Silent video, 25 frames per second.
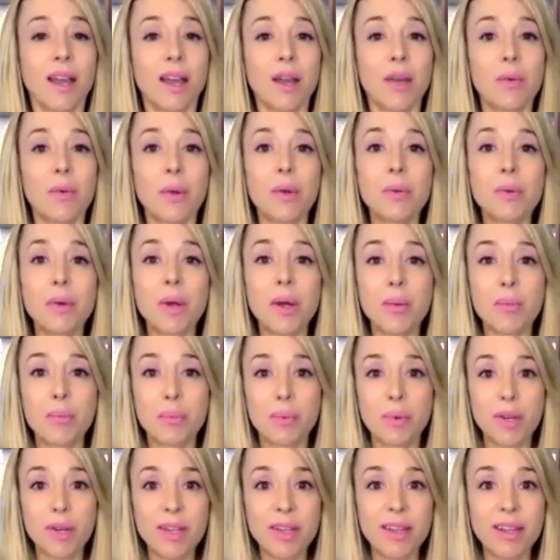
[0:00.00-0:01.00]
When we are
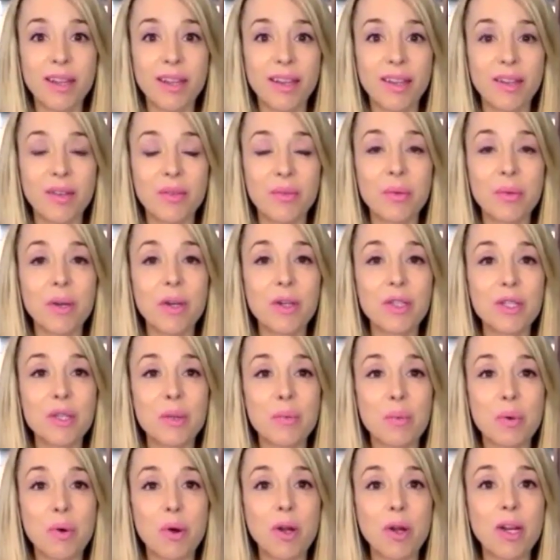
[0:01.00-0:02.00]
breathing, we are
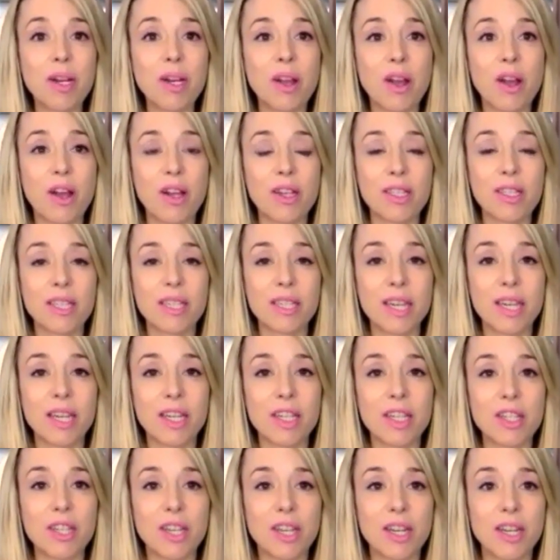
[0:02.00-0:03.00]
supporting
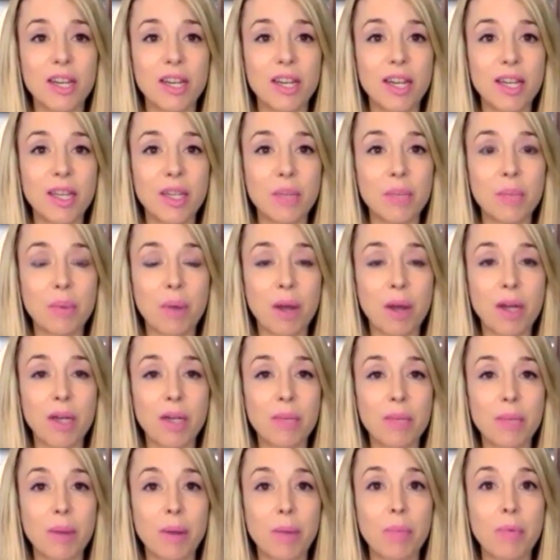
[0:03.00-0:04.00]
oxidation in the body
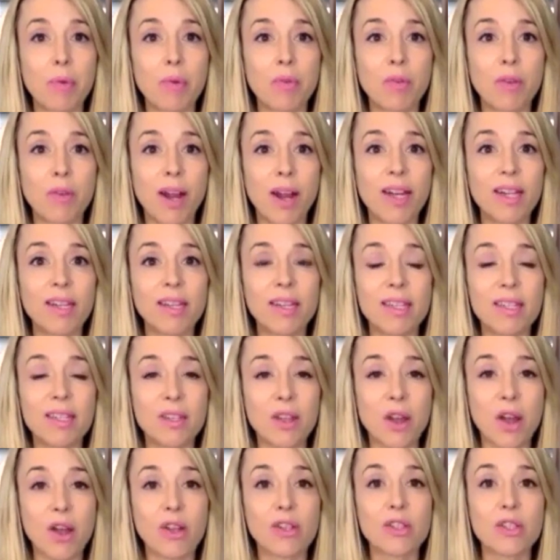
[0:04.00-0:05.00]
by providing these
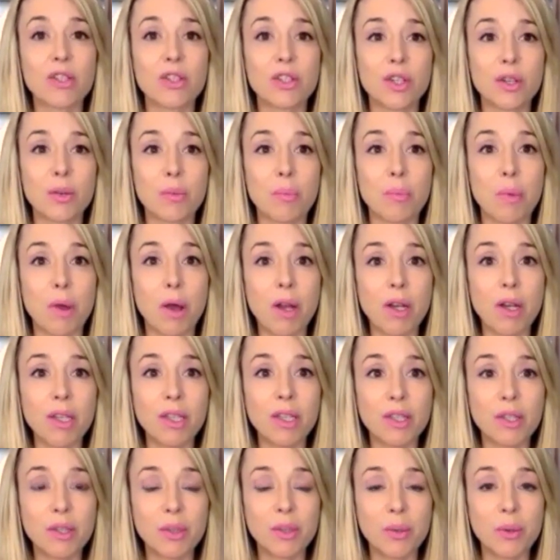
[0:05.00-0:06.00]
oxygen
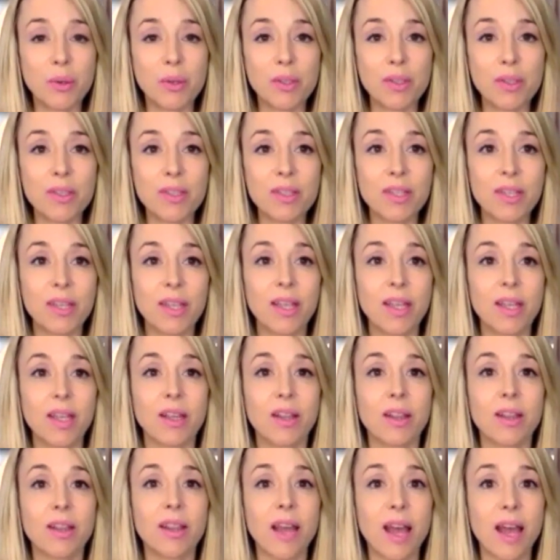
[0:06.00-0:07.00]
molecules
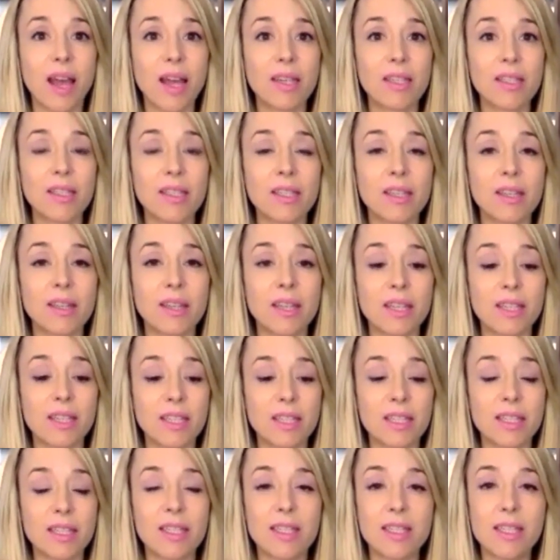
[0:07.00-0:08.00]
that this
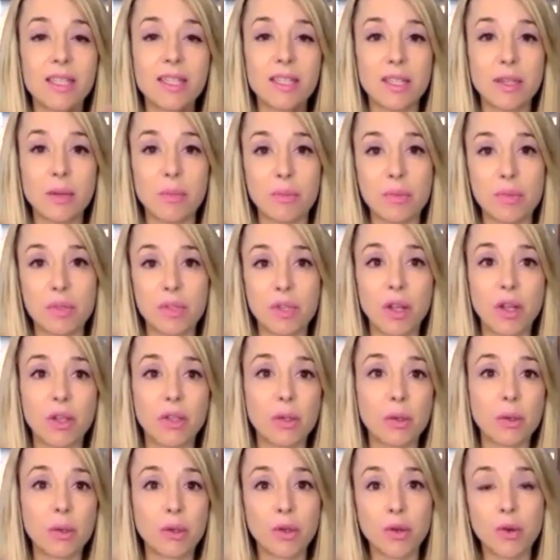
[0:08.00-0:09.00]
system is called
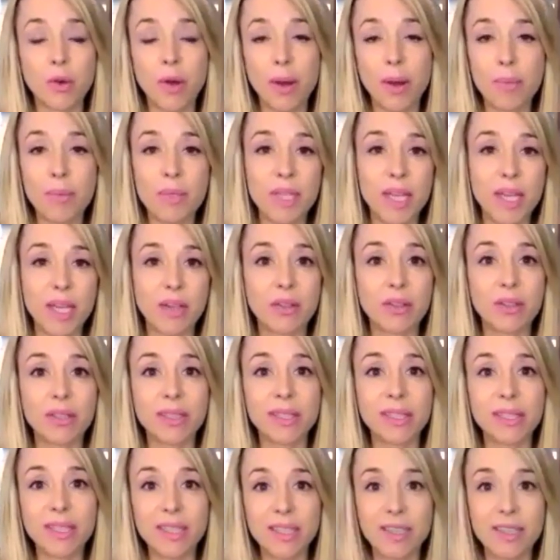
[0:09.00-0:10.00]
the Krebs Cycle
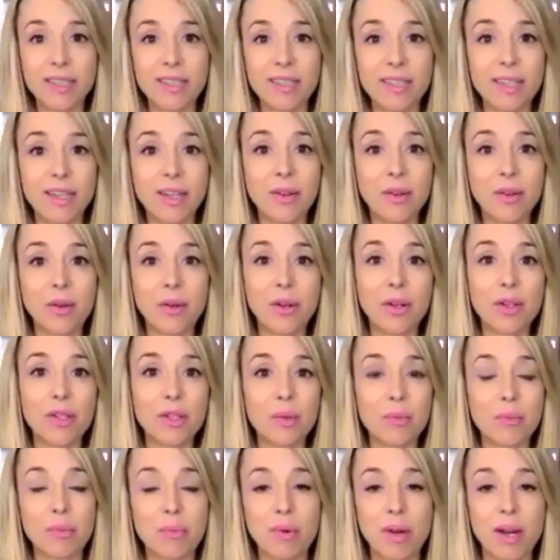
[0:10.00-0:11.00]
needs in order
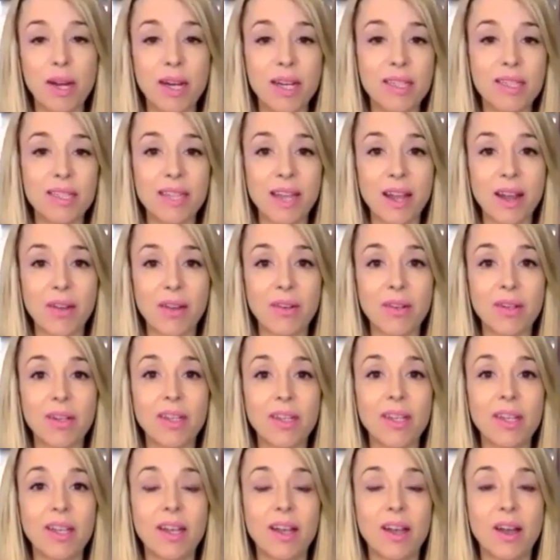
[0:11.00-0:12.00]
to break down
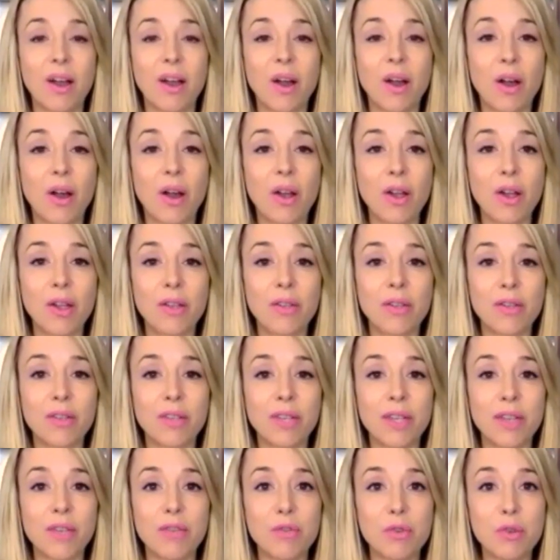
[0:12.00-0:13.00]
all of
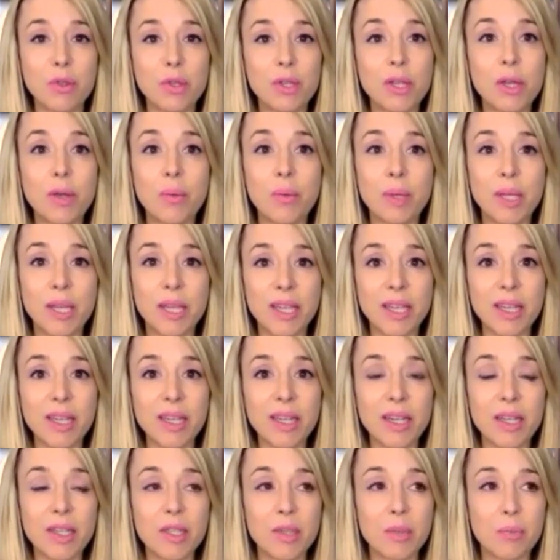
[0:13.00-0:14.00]
the food that we eat
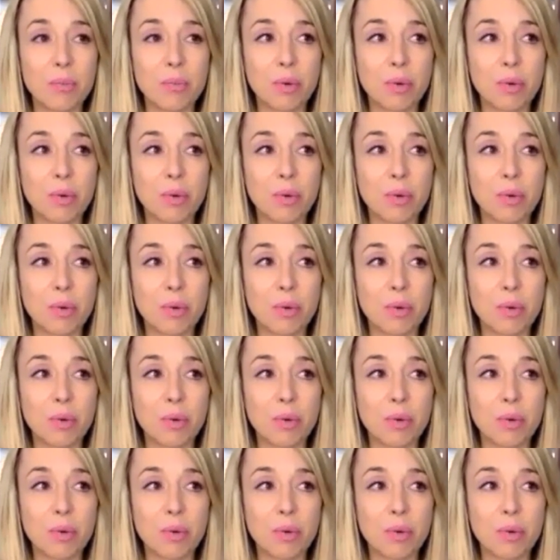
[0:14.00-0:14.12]
and to